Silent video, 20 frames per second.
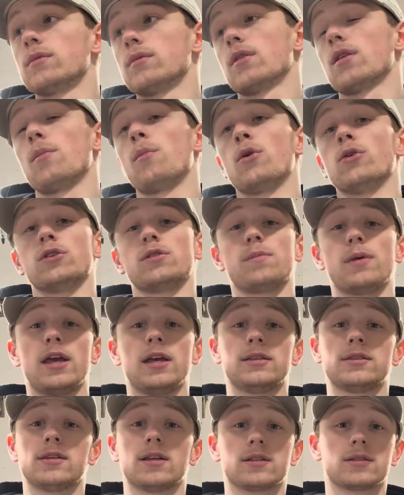the most
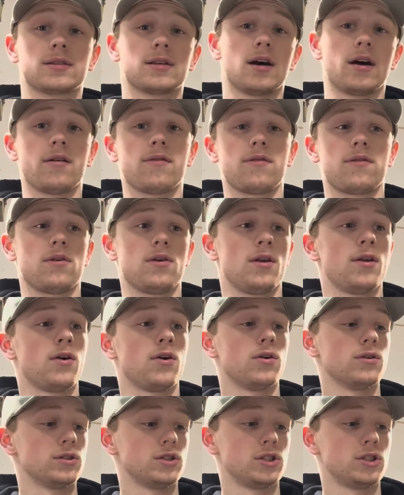basic stuff, you know,